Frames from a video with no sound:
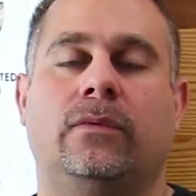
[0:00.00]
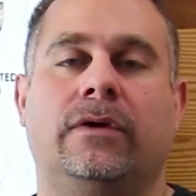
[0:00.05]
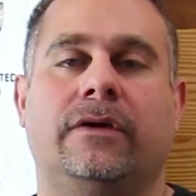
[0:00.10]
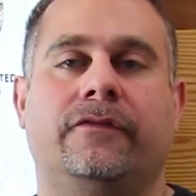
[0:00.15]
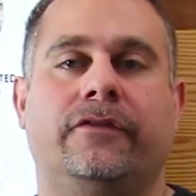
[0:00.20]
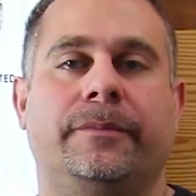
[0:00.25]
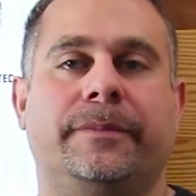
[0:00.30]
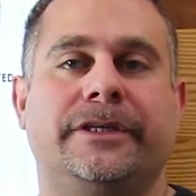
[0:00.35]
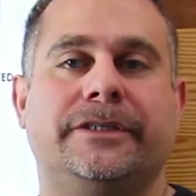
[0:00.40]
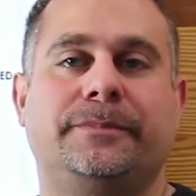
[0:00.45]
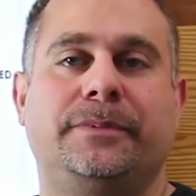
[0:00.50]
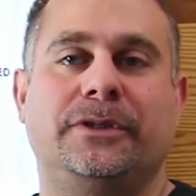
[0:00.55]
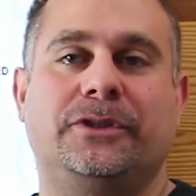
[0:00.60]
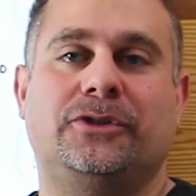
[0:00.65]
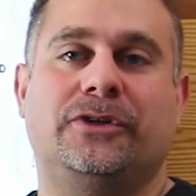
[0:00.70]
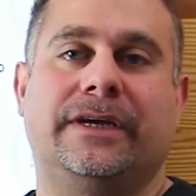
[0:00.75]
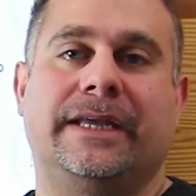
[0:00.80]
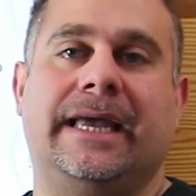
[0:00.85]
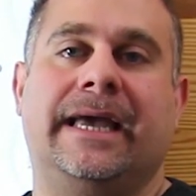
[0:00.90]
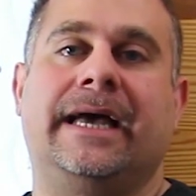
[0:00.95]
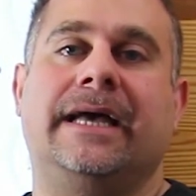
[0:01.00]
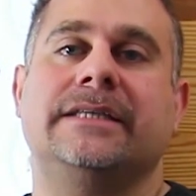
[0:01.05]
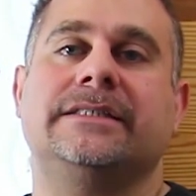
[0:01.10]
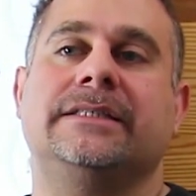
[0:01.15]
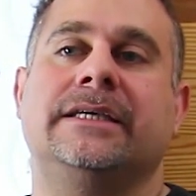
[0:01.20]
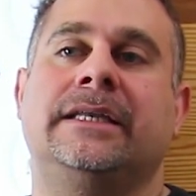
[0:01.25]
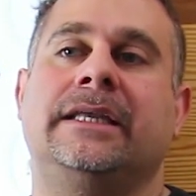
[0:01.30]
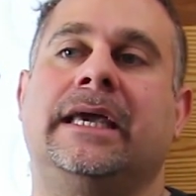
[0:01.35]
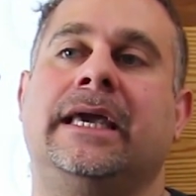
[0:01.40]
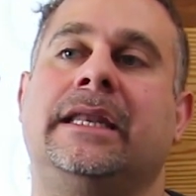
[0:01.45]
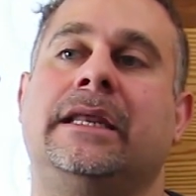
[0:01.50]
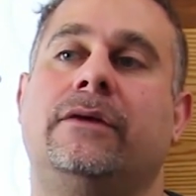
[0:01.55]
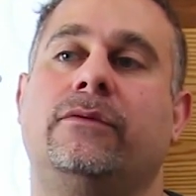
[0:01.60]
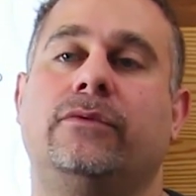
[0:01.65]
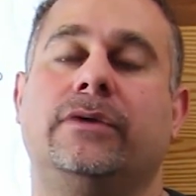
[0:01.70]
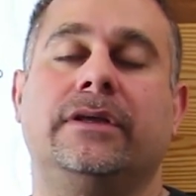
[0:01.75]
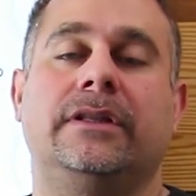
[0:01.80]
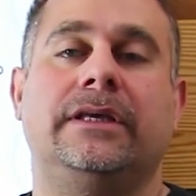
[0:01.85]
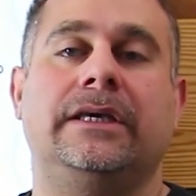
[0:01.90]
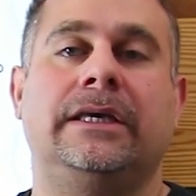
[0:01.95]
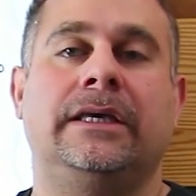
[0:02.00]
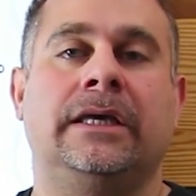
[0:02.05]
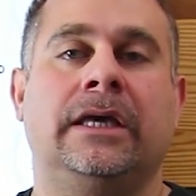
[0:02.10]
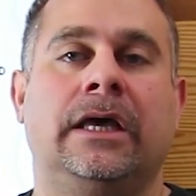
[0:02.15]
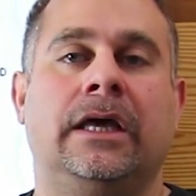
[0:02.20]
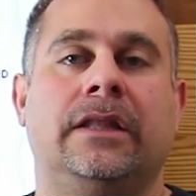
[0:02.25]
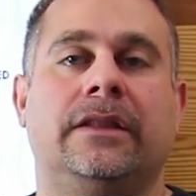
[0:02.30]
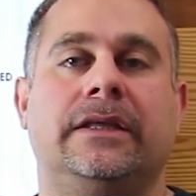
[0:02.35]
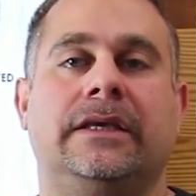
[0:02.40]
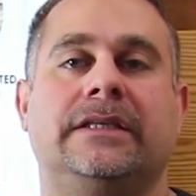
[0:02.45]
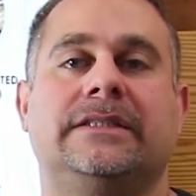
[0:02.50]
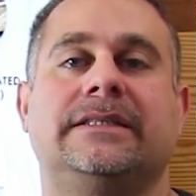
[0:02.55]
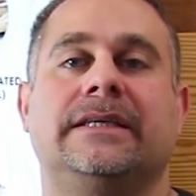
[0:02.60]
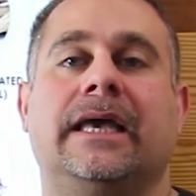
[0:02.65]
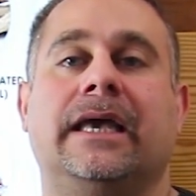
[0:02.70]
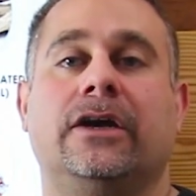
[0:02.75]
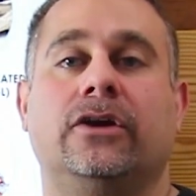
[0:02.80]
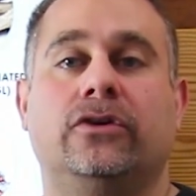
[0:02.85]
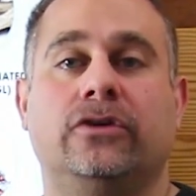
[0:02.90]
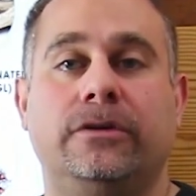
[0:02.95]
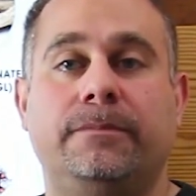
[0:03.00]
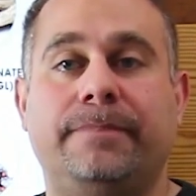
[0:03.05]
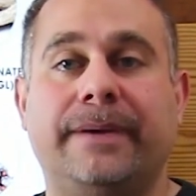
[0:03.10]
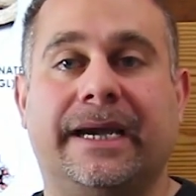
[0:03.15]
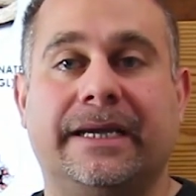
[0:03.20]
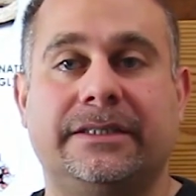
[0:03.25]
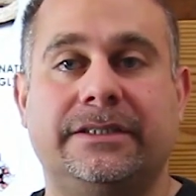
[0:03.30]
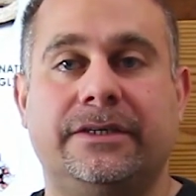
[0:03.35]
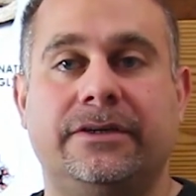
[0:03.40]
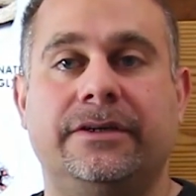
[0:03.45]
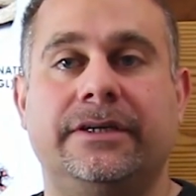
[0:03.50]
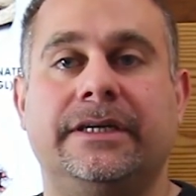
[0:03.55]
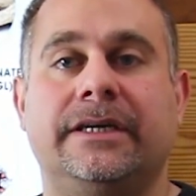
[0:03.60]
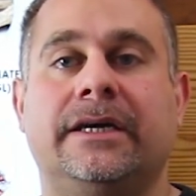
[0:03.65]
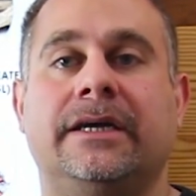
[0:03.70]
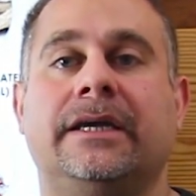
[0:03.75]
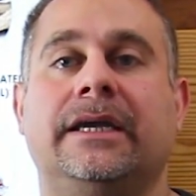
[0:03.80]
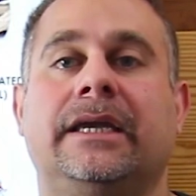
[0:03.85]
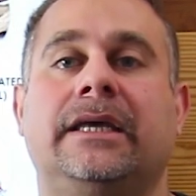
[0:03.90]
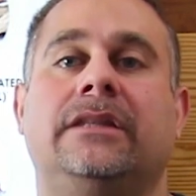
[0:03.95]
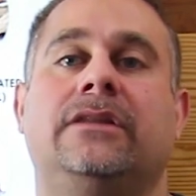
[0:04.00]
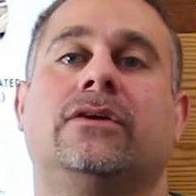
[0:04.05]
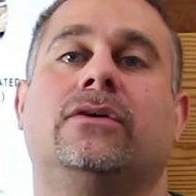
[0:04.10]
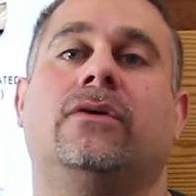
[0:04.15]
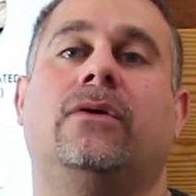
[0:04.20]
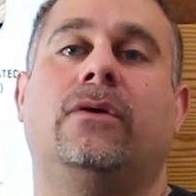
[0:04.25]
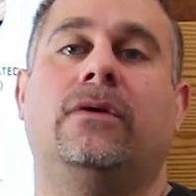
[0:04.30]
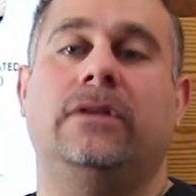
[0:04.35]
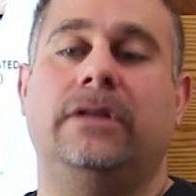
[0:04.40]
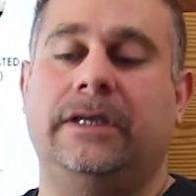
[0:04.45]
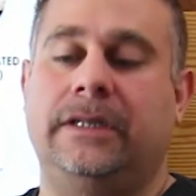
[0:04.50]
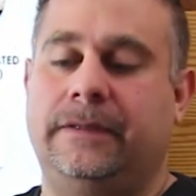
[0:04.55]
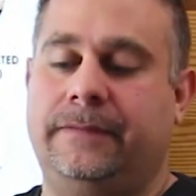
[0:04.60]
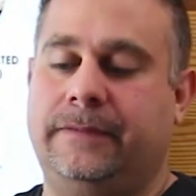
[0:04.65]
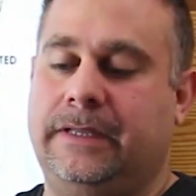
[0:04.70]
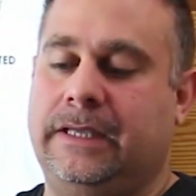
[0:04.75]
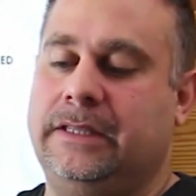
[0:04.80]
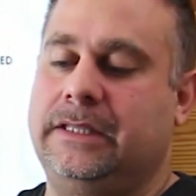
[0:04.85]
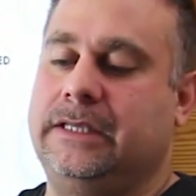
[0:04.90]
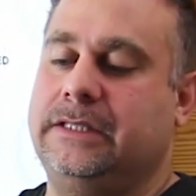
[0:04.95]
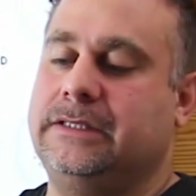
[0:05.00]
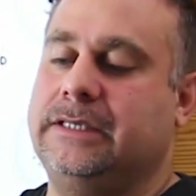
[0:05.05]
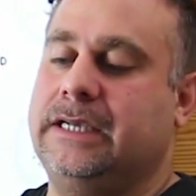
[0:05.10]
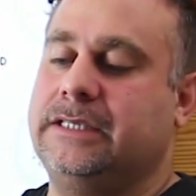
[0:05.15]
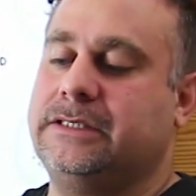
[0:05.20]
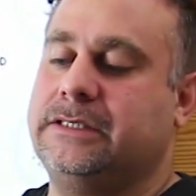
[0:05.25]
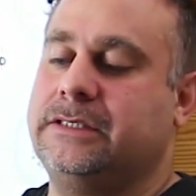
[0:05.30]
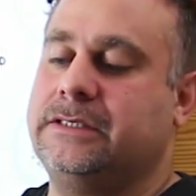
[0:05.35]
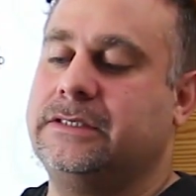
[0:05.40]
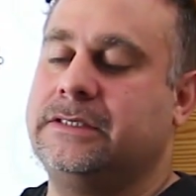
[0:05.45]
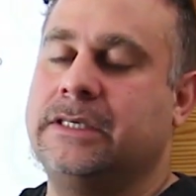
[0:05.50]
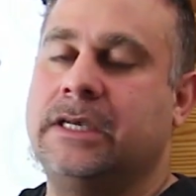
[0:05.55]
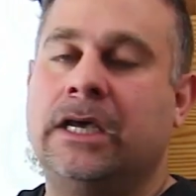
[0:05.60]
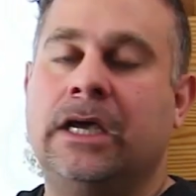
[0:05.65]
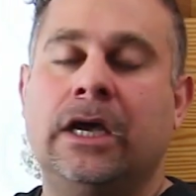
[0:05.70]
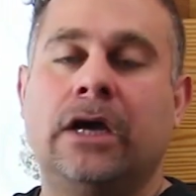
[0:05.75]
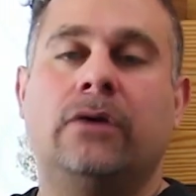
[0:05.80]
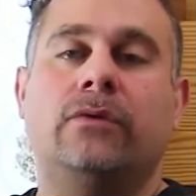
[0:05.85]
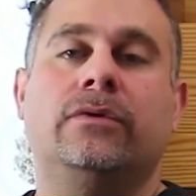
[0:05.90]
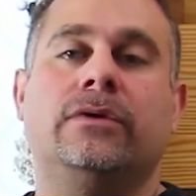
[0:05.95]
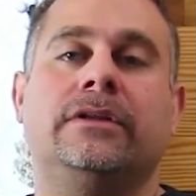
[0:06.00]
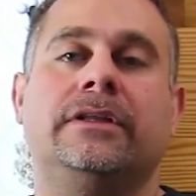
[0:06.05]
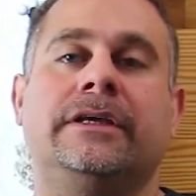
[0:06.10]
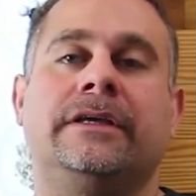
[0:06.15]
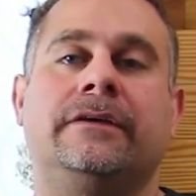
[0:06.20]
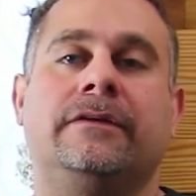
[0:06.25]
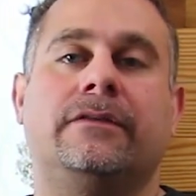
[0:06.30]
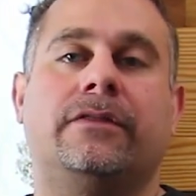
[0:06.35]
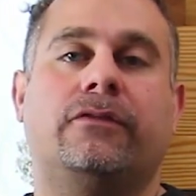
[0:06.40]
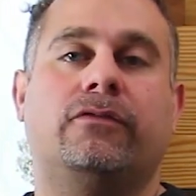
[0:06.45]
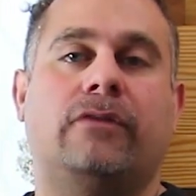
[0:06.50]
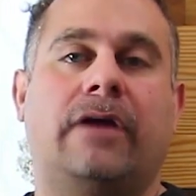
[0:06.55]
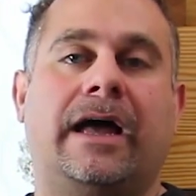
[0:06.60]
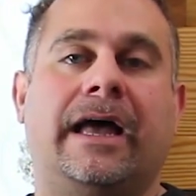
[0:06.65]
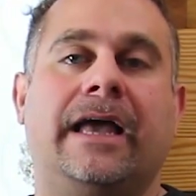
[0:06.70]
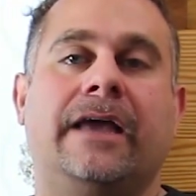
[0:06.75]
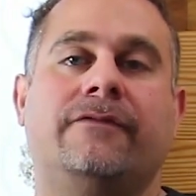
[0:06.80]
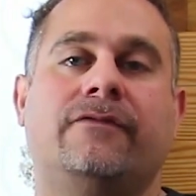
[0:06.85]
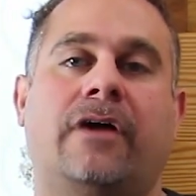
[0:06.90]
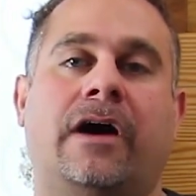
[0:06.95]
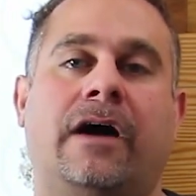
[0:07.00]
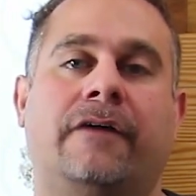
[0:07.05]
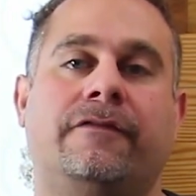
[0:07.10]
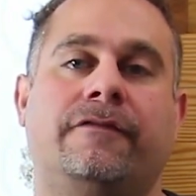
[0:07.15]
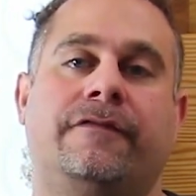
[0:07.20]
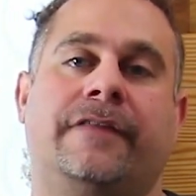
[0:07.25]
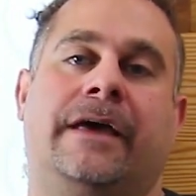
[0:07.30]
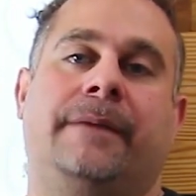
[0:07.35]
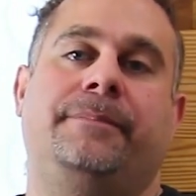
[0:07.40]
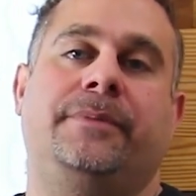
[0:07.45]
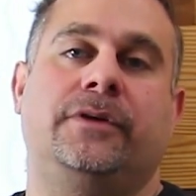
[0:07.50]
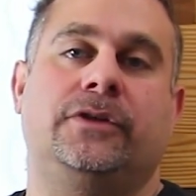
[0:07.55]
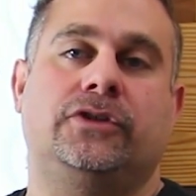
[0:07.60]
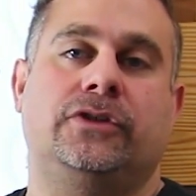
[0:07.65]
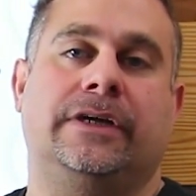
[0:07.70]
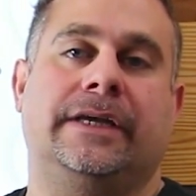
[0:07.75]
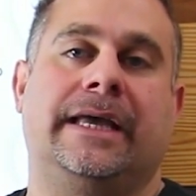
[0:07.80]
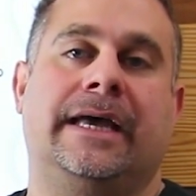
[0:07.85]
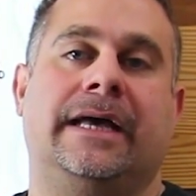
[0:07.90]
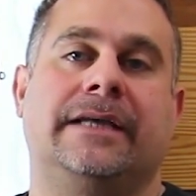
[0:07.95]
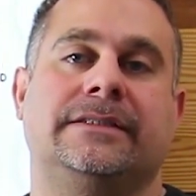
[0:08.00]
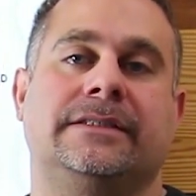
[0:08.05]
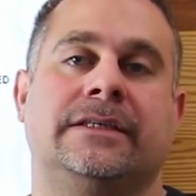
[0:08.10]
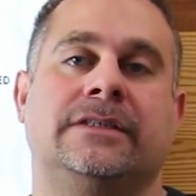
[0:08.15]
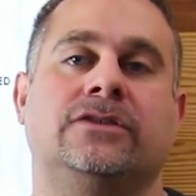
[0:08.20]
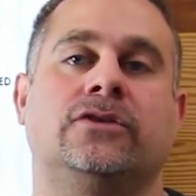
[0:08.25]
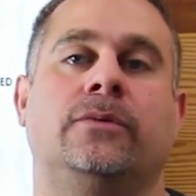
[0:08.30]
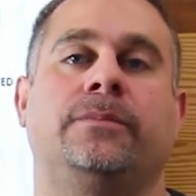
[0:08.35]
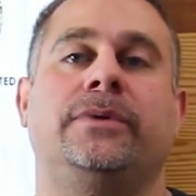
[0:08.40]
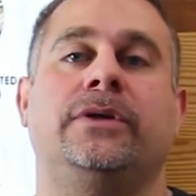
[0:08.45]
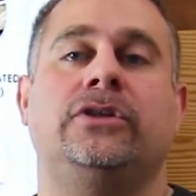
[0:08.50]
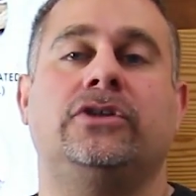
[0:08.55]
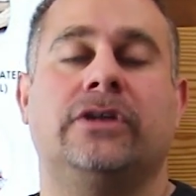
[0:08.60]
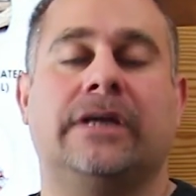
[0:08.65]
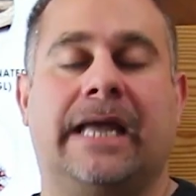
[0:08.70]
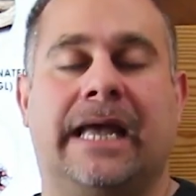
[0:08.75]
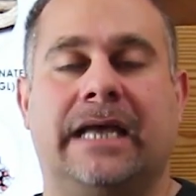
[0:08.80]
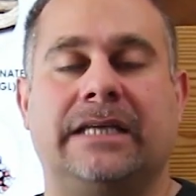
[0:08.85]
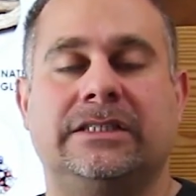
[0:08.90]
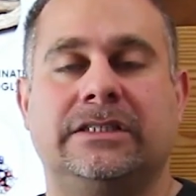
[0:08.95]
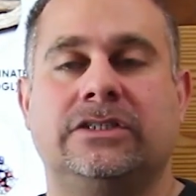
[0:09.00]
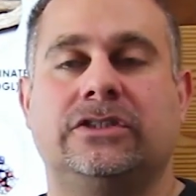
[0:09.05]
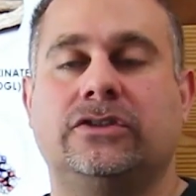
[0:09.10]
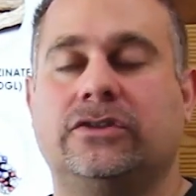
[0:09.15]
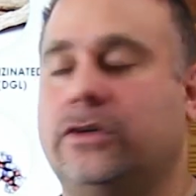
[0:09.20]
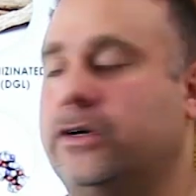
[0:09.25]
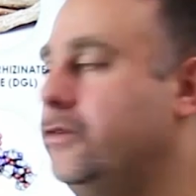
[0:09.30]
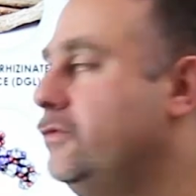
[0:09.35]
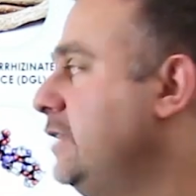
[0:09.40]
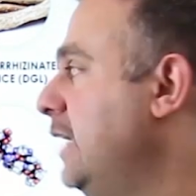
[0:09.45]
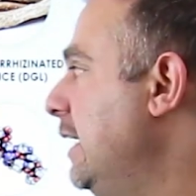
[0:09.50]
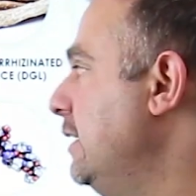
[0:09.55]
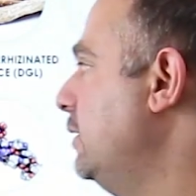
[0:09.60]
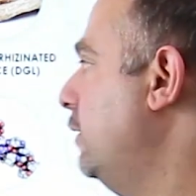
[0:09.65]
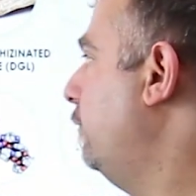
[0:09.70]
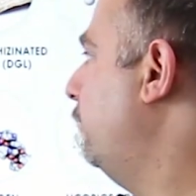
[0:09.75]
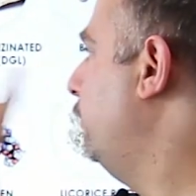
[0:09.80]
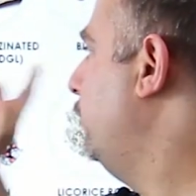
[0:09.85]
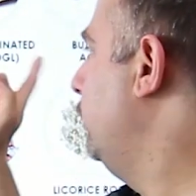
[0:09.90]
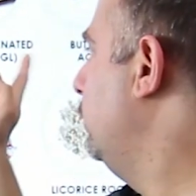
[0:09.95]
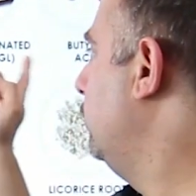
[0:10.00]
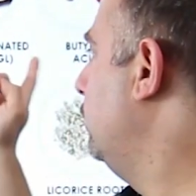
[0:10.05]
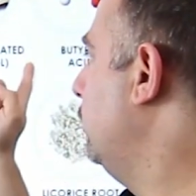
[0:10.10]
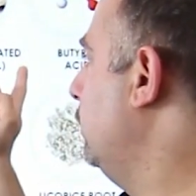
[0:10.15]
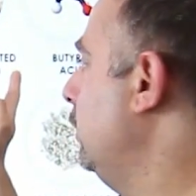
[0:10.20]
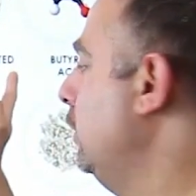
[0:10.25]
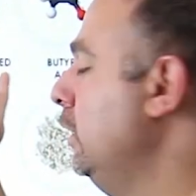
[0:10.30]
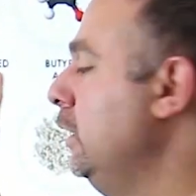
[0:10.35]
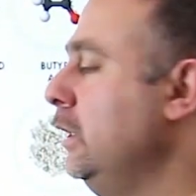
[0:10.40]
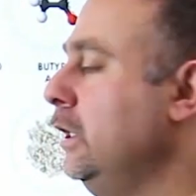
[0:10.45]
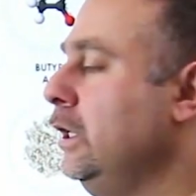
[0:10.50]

one of them is butric acid. And it really, these good bacteria in the colon, in the intestines, really thrive off of that butric acid. So butric acid serves as a fuel